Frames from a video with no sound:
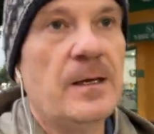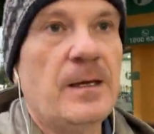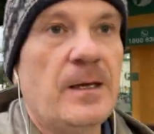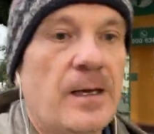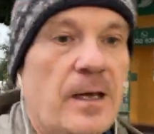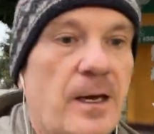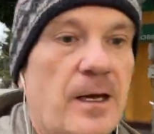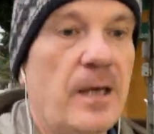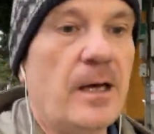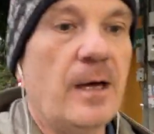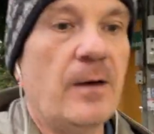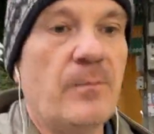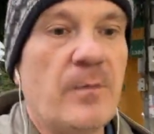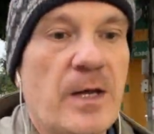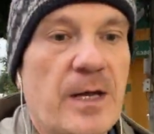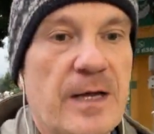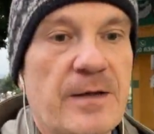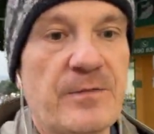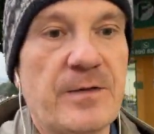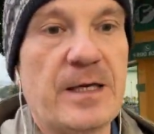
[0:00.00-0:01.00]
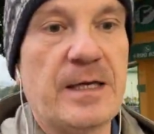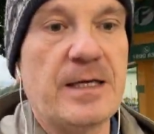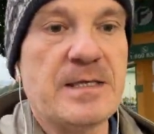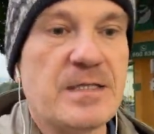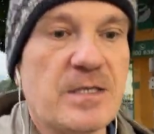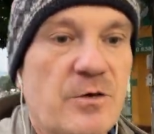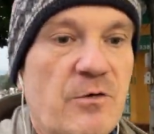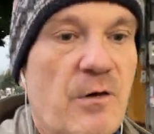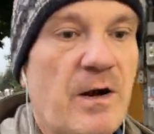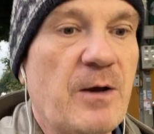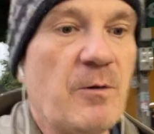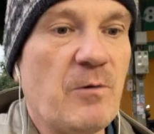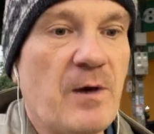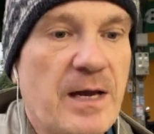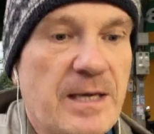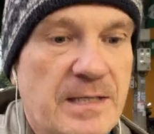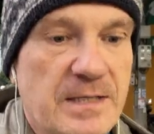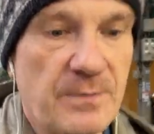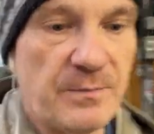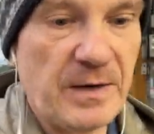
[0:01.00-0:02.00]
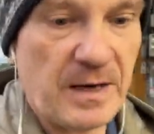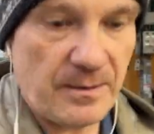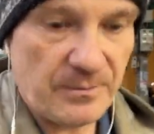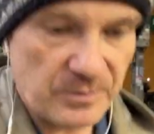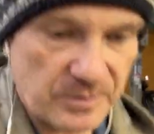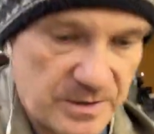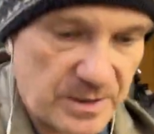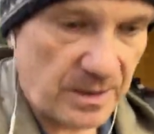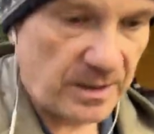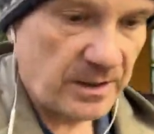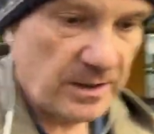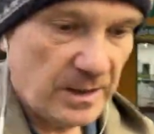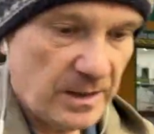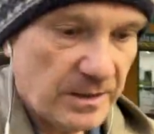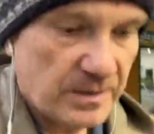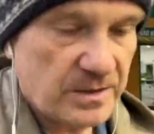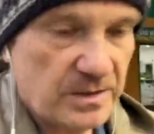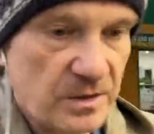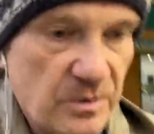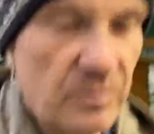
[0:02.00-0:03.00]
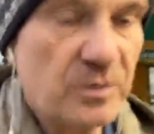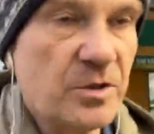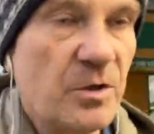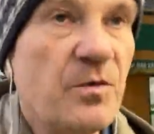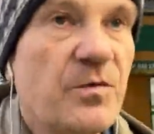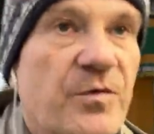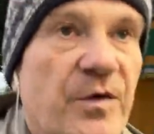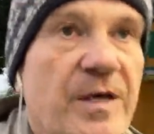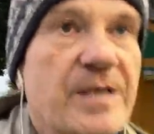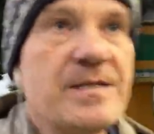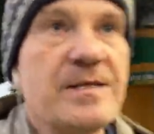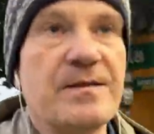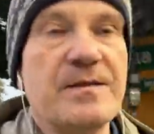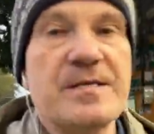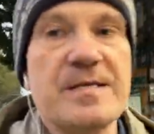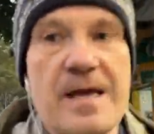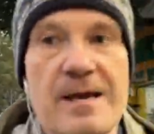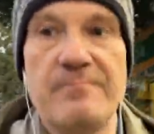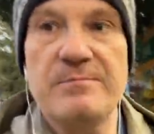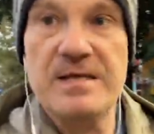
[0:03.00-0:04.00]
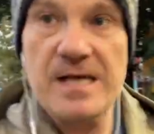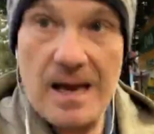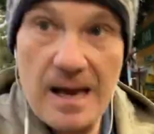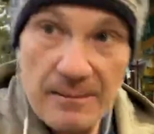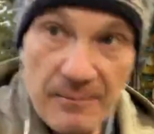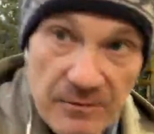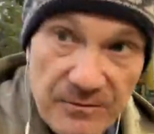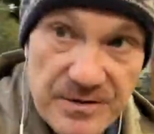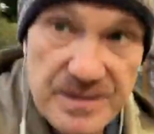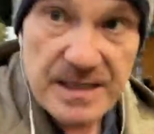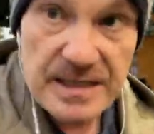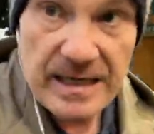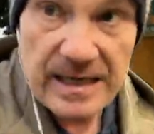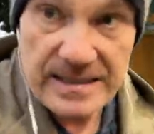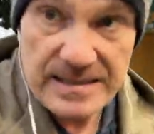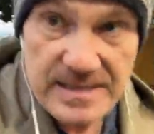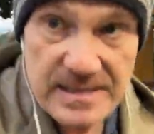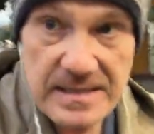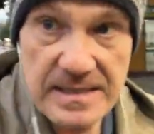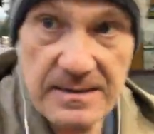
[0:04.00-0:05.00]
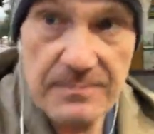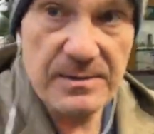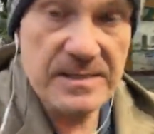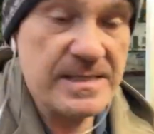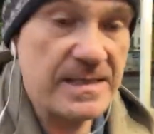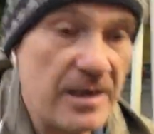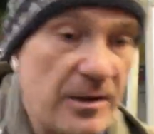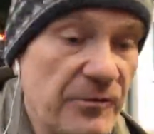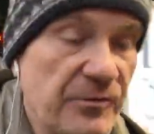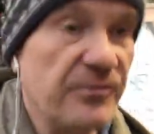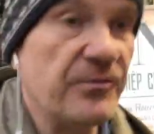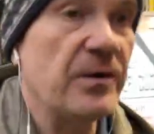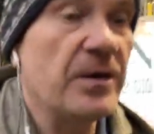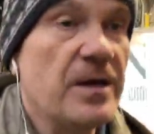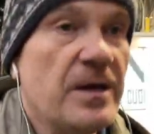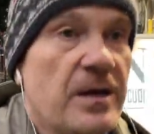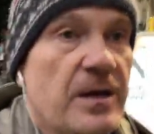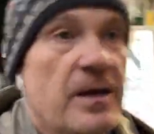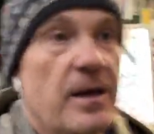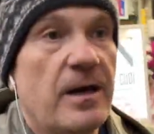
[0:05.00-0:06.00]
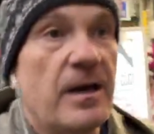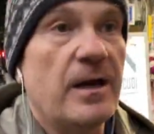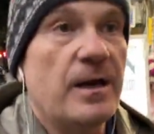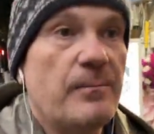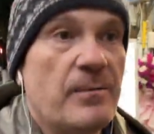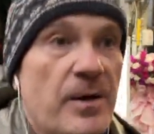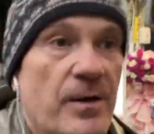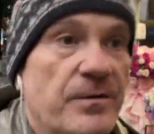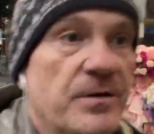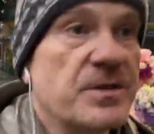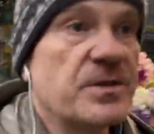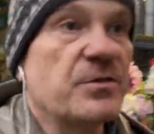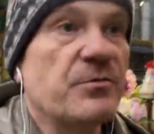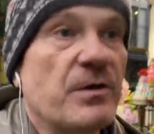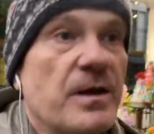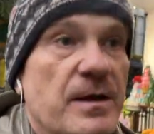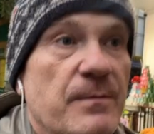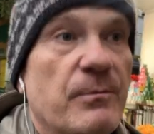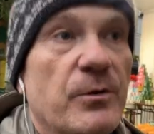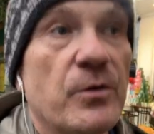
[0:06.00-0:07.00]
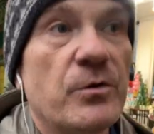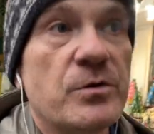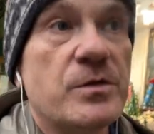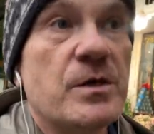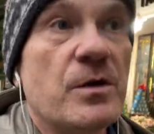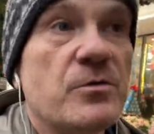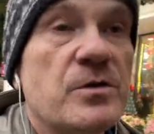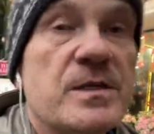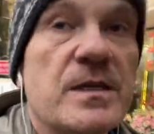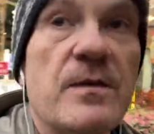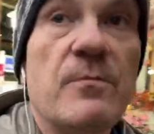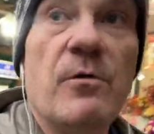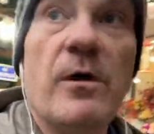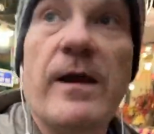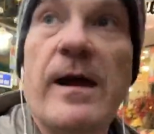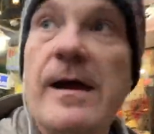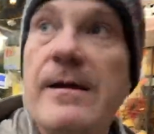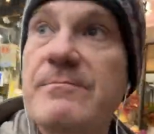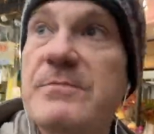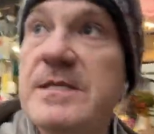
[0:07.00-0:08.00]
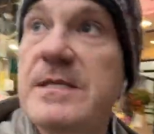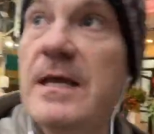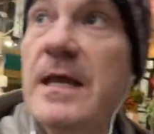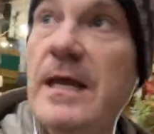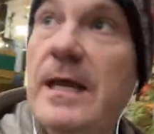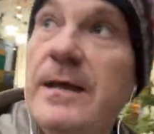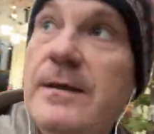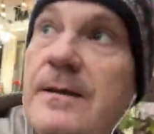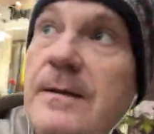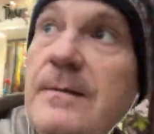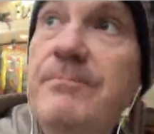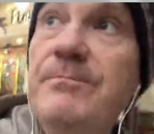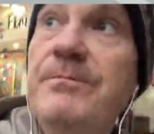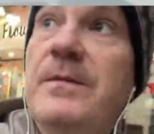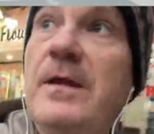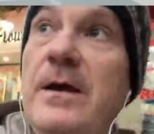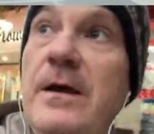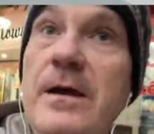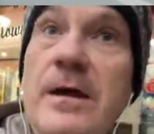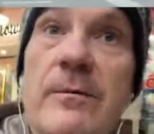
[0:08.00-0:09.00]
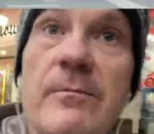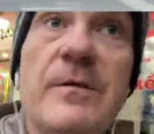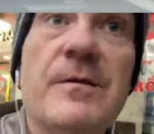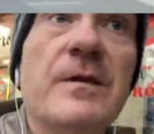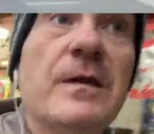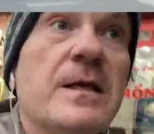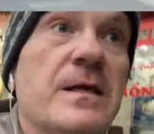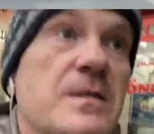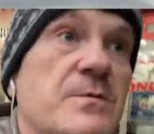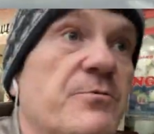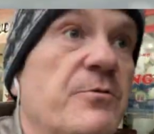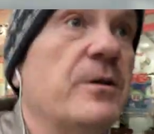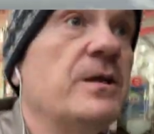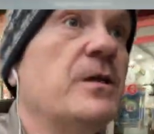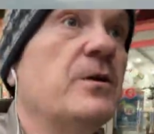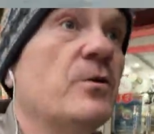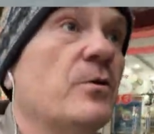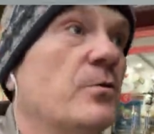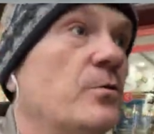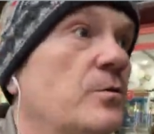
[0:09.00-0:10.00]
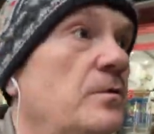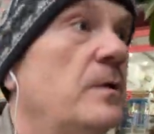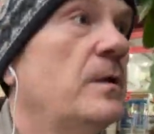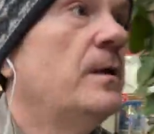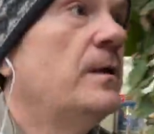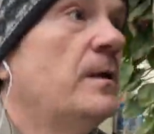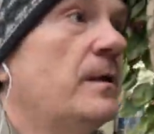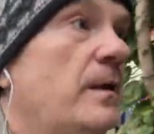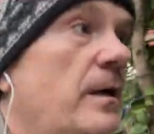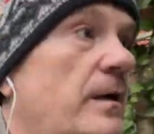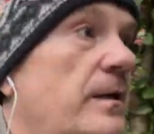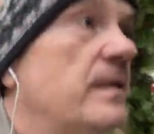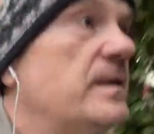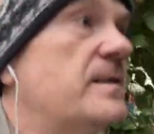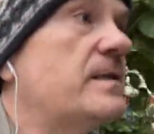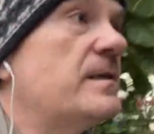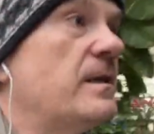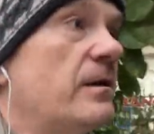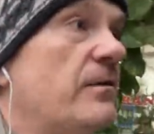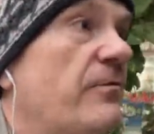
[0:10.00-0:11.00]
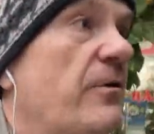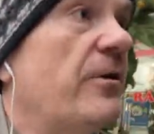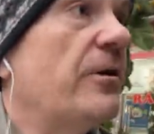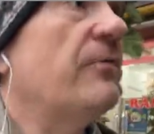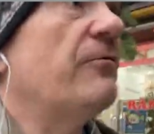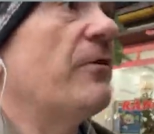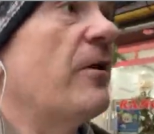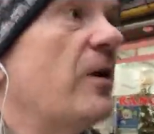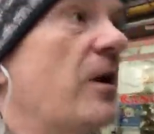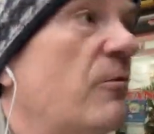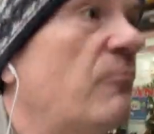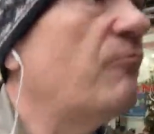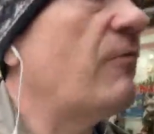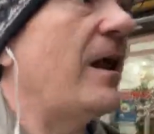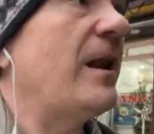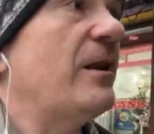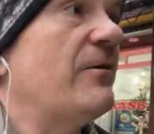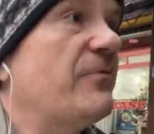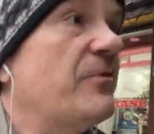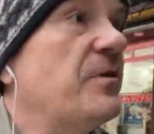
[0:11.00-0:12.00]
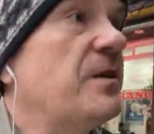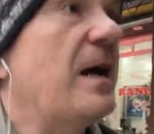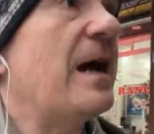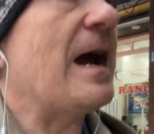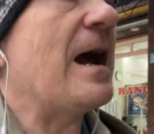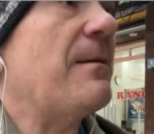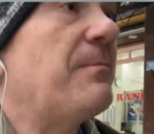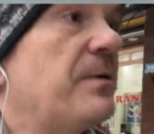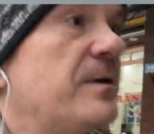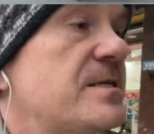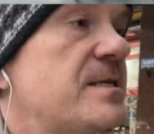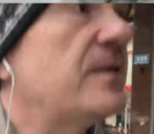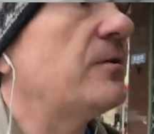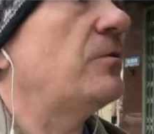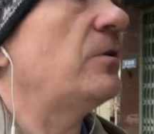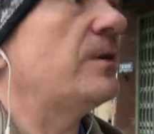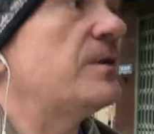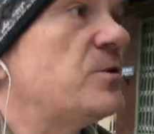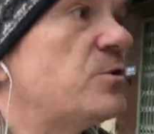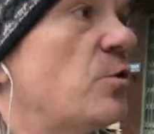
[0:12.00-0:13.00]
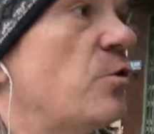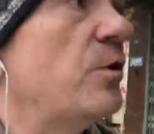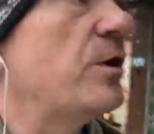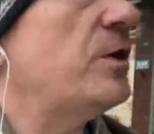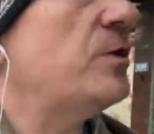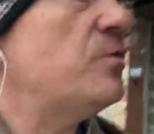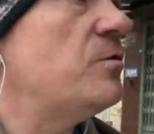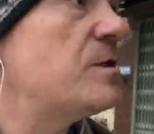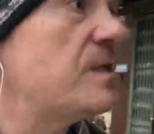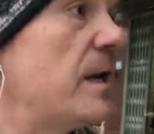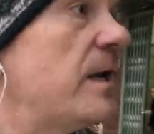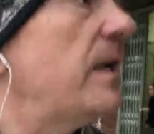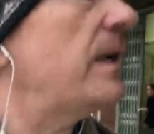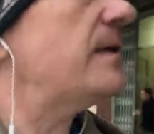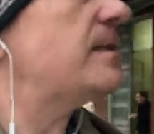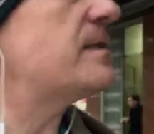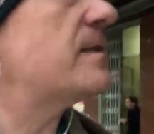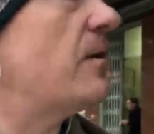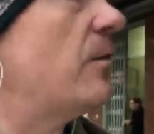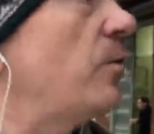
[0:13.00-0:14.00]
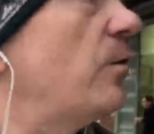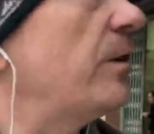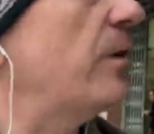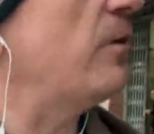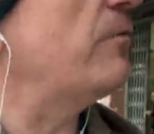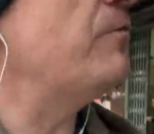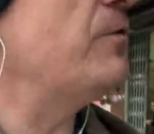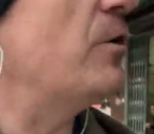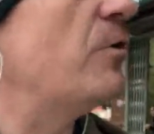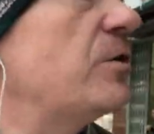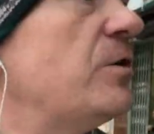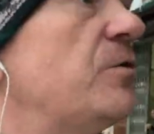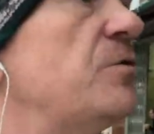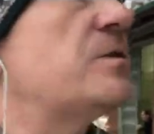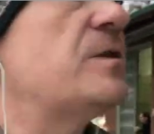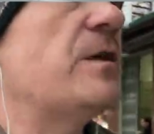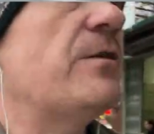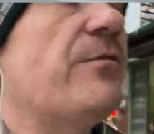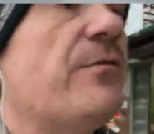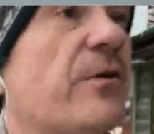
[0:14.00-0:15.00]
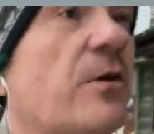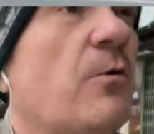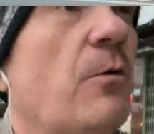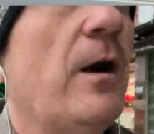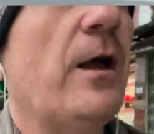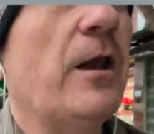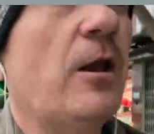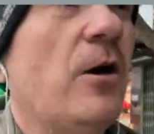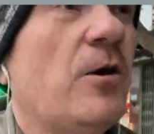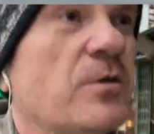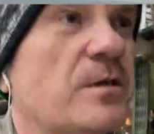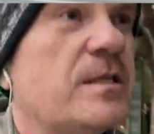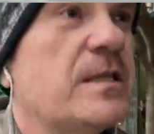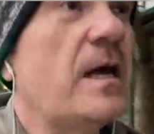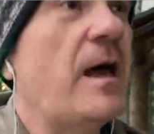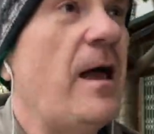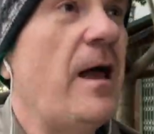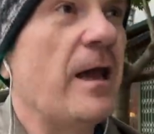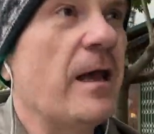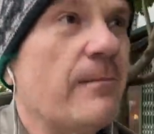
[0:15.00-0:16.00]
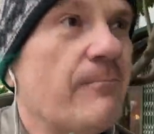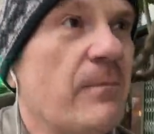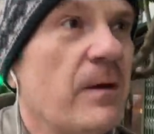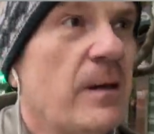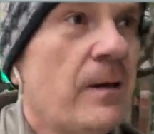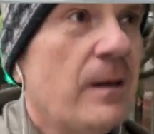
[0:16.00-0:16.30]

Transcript: and I think it's a great way to be able to do two things at the same time. Obviously get to see myself on the screen, but also see what I'm seeing. I think it's pretty cool. And it's still a very, very relevant app. I still enjoy using it, although I've not used it for quite a long time.